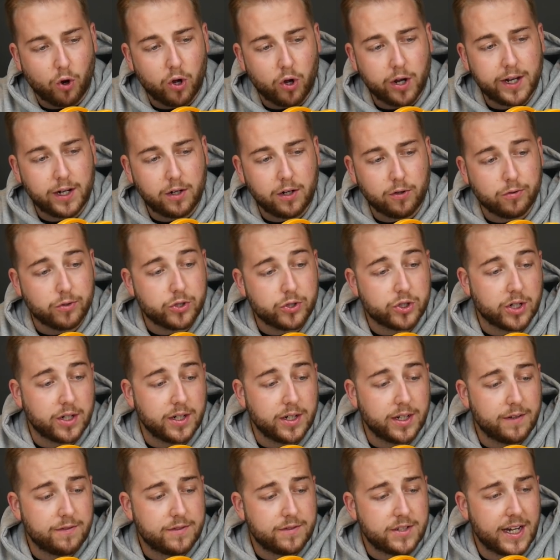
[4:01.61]
rocket launcher,
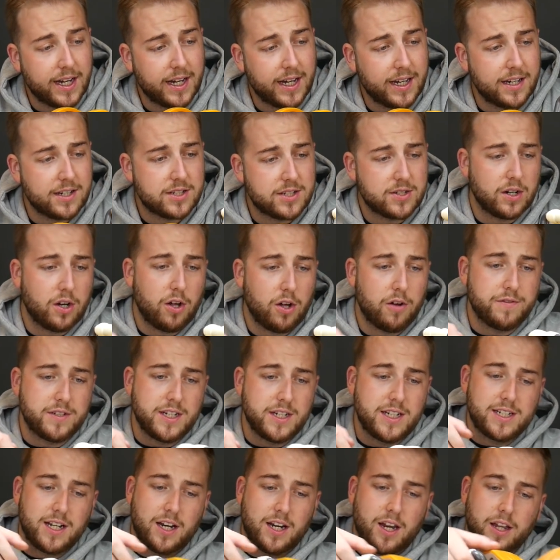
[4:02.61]
and they've taken into a lot of
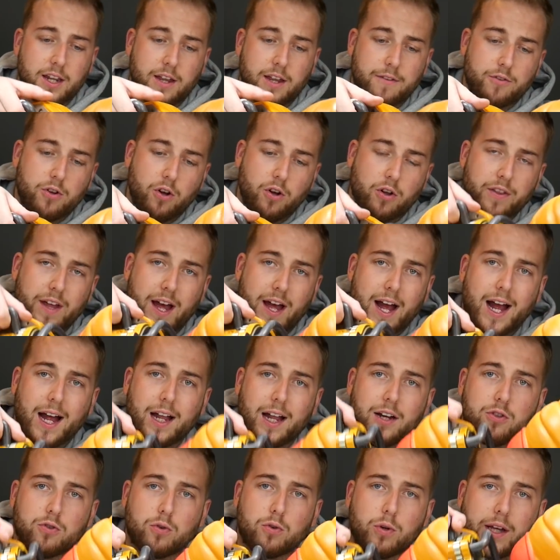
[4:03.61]
detail. Like, they've got the
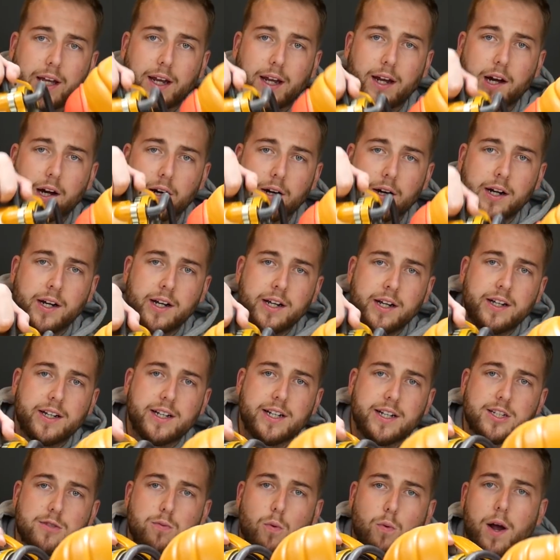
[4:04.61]
handle here
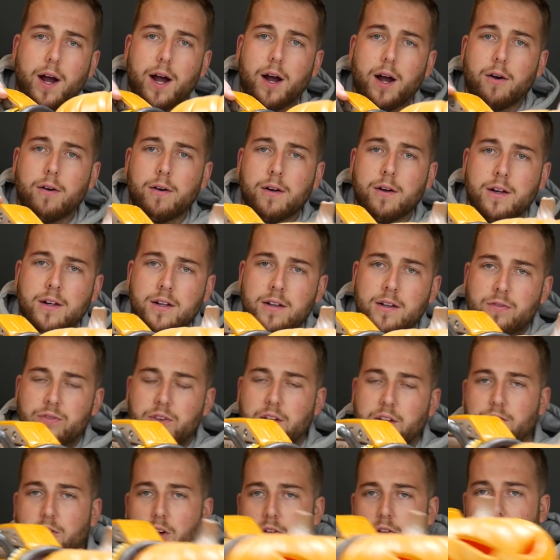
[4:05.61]
as well.
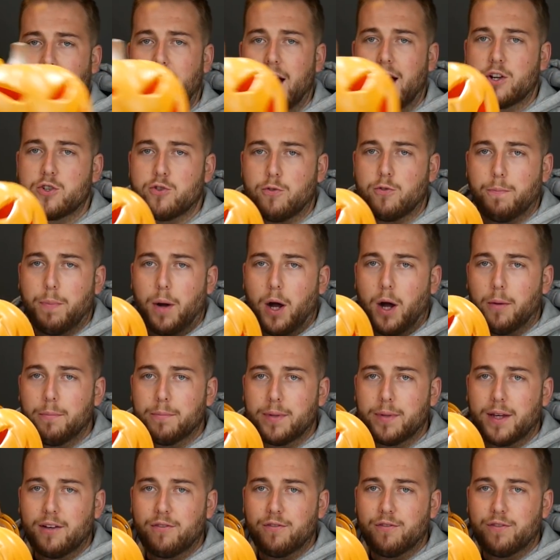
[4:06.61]
They've got the actual
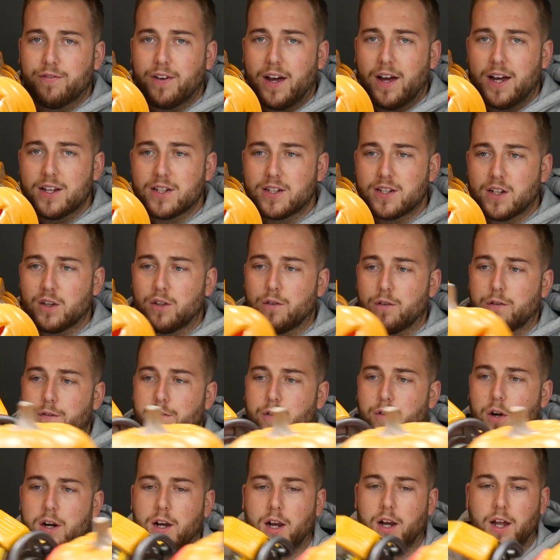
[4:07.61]
pumpkin face on the
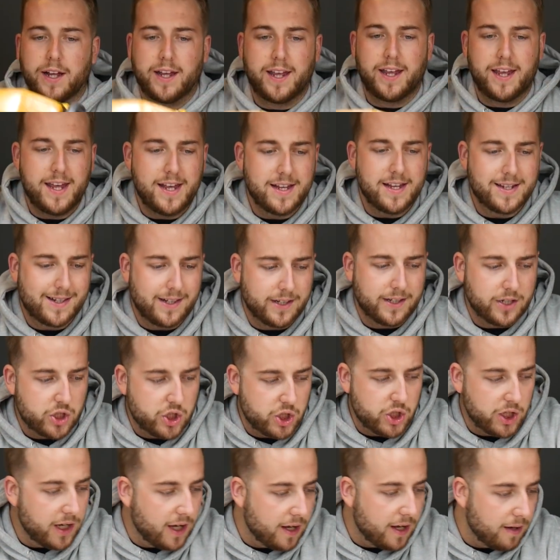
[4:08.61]
front. Like, it is
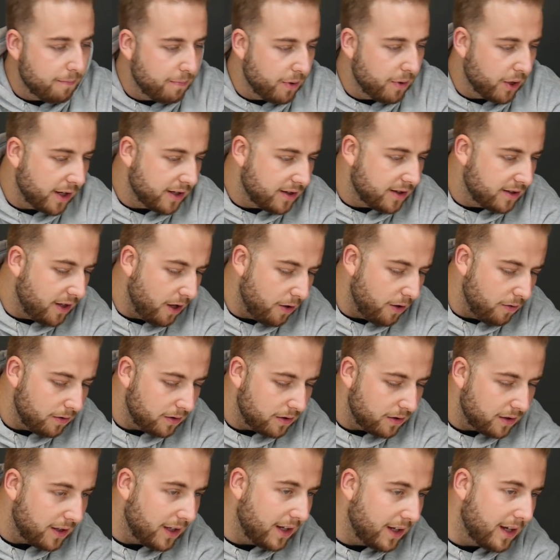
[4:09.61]
legit, but I don't
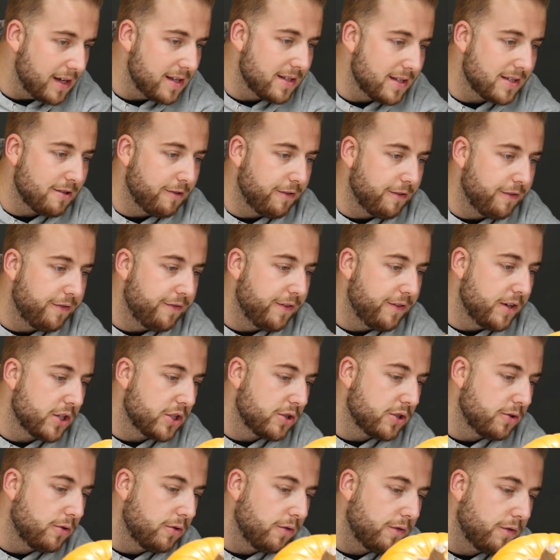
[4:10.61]
think it's
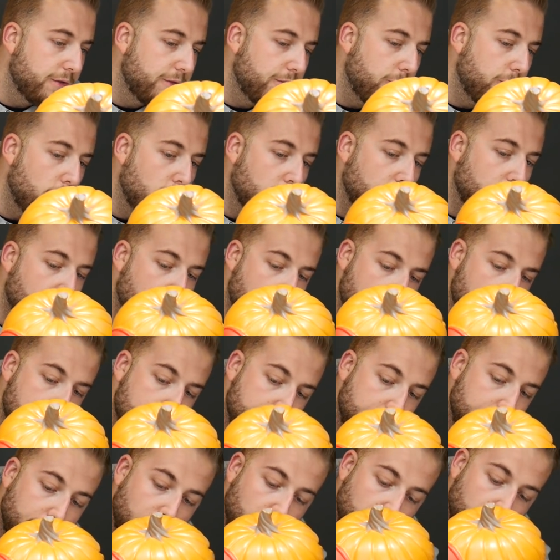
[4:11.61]
official Fortnite
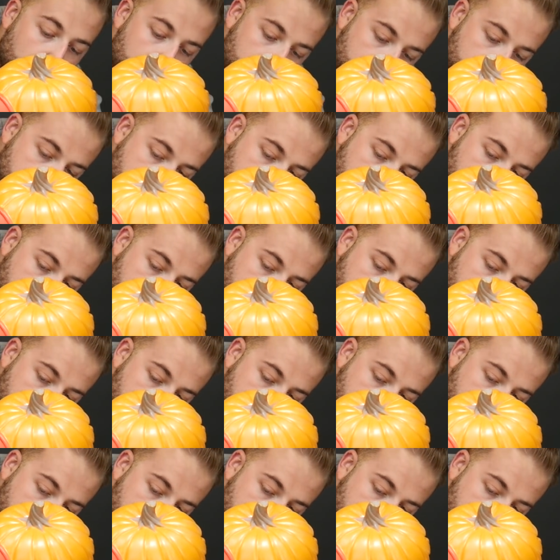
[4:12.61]
merch.